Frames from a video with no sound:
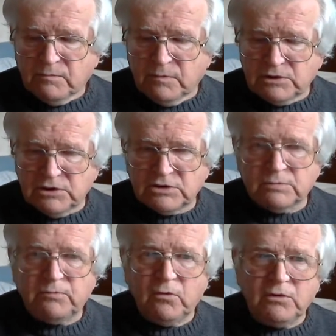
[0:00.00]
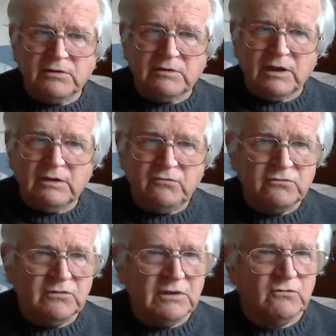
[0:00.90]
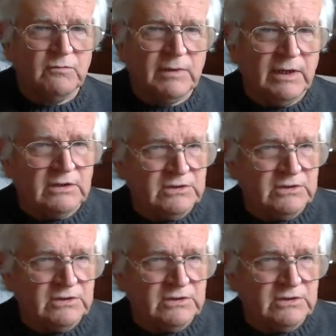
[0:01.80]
But just a point on that, if you're thinking of buying